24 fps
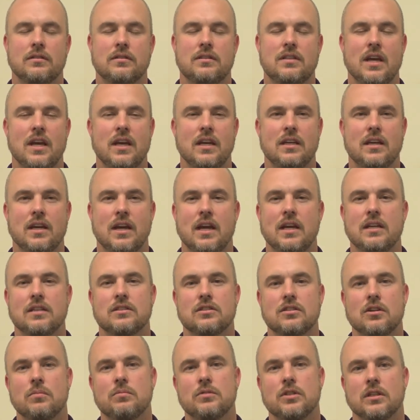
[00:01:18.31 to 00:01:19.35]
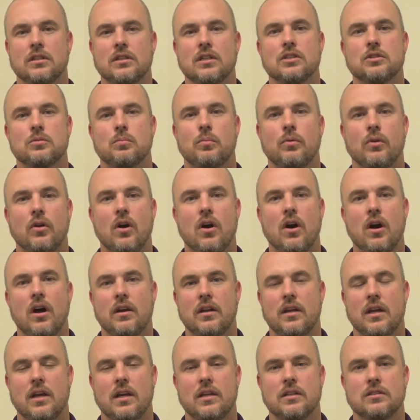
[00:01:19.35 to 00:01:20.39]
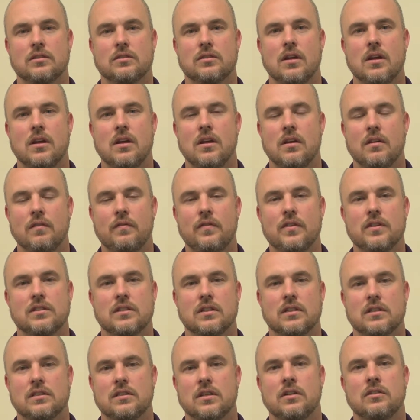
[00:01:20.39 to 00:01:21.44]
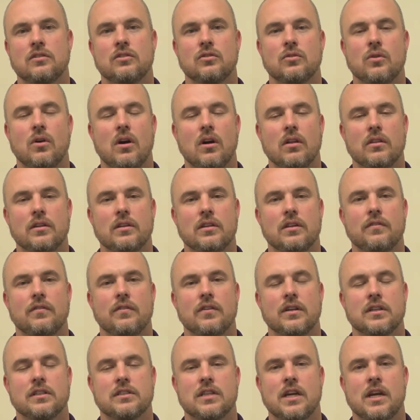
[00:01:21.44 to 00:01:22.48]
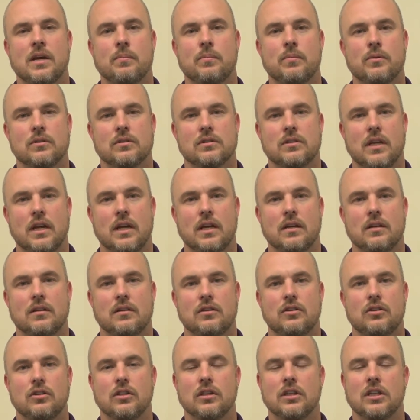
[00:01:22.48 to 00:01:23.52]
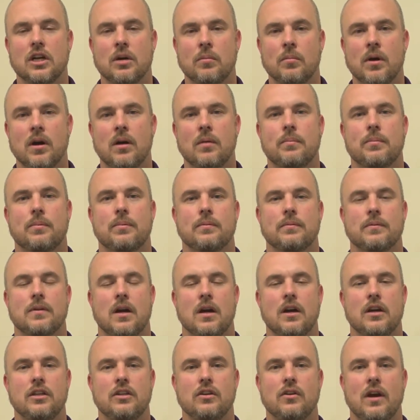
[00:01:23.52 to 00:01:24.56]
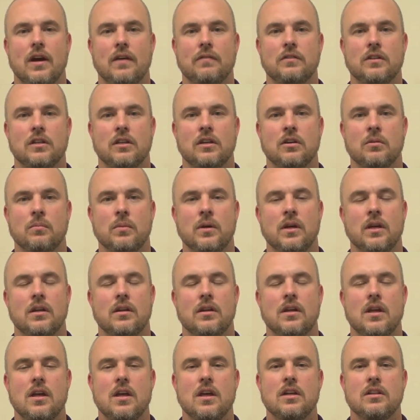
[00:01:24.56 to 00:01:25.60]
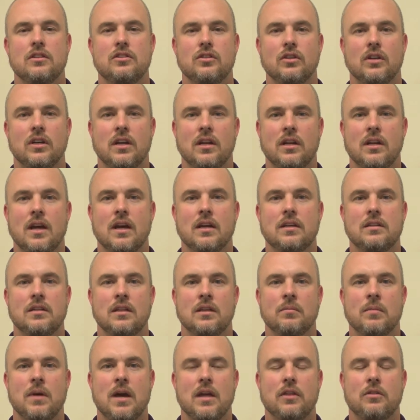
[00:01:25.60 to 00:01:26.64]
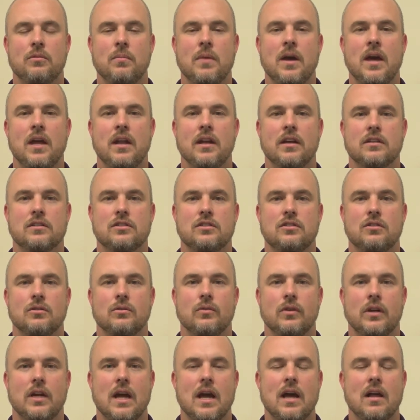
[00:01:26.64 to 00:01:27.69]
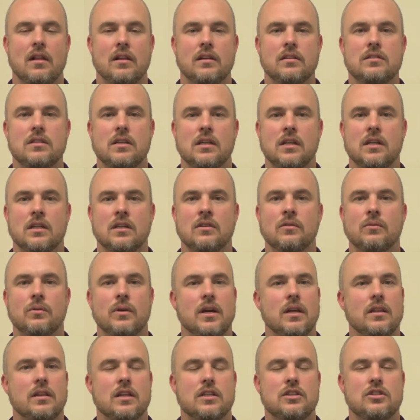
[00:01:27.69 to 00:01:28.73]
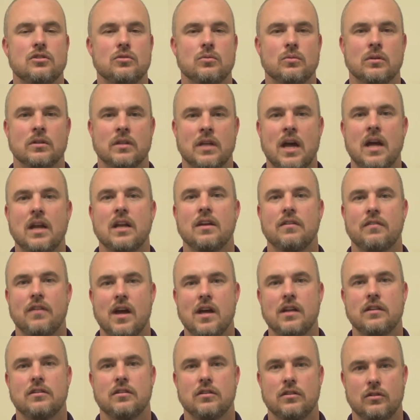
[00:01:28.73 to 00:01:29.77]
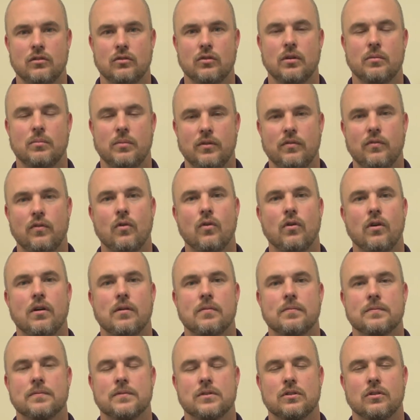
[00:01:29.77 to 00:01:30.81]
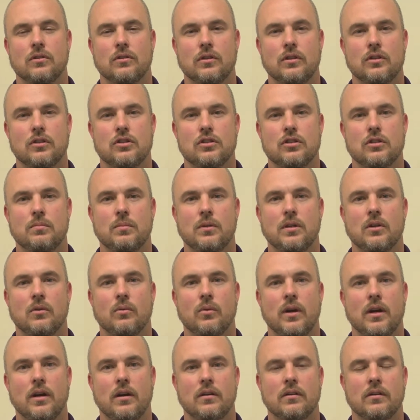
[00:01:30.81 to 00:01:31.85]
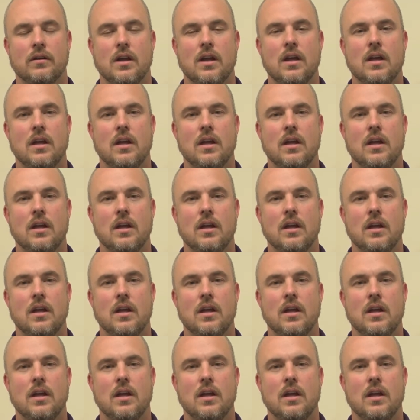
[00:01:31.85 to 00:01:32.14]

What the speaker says: take a subject as broad as physics and do all the different examples that could come up. You have to commit to connecting mathematics to reality in a way that you will not have had to do it before. So you should be aware,